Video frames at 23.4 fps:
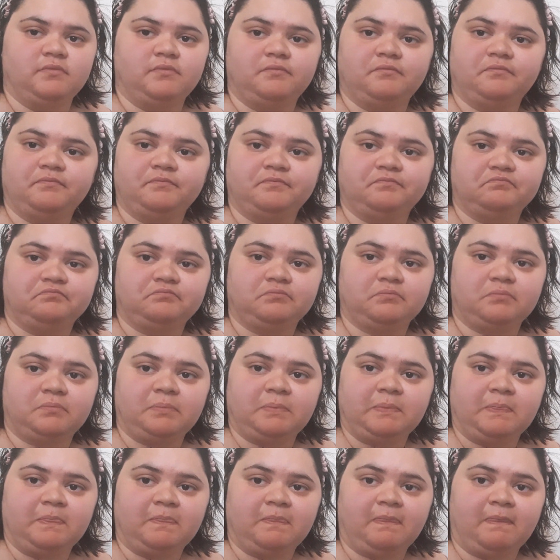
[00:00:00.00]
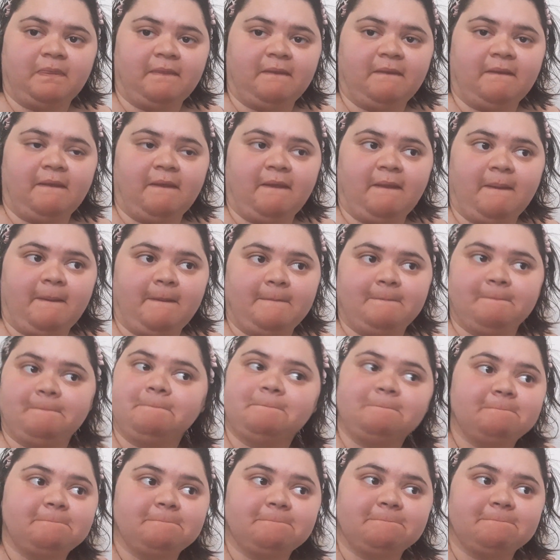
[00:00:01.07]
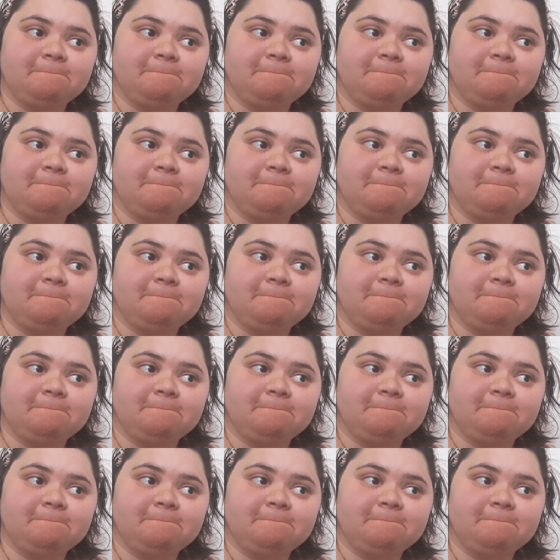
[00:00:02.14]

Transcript: No one is speaking in this clip.